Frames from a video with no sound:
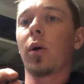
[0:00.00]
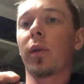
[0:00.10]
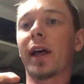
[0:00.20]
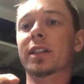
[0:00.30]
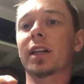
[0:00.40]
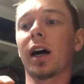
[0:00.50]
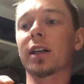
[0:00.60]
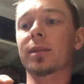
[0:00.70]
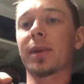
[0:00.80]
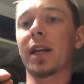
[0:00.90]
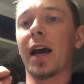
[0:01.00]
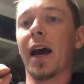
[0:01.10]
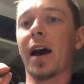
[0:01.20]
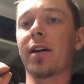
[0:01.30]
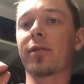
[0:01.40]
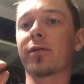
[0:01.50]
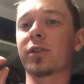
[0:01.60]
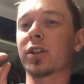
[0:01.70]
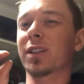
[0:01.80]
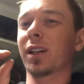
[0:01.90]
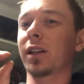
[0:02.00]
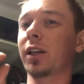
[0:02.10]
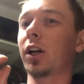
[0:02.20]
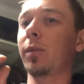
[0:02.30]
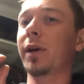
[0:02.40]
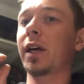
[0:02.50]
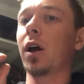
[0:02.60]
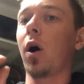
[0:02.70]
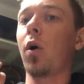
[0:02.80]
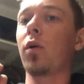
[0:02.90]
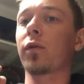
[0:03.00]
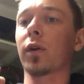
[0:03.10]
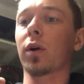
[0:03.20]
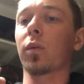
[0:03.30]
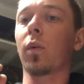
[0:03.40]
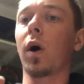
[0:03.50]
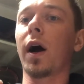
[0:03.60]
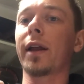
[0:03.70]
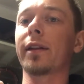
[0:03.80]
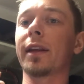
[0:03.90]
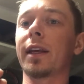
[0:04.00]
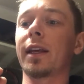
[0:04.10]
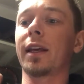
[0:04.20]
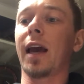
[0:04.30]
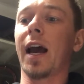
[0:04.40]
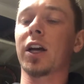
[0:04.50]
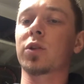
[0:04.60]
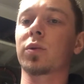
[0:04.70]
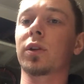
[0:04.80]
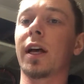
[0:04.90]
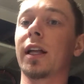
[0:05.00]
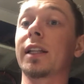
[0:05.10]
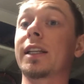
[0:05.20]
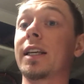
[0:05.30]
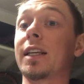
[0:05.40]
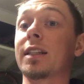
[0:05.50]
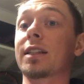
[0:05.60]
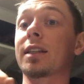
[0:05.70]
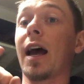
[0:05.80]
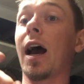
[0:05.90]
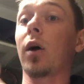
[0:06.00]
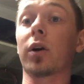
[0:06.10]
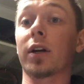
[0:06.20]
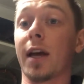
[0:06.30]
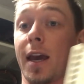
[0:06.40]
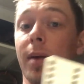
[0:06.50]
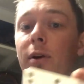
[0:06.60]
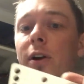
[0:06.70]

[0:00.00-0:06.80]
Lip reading: Well, that's causing me to have just a little bit over what the actual LED's outer diameter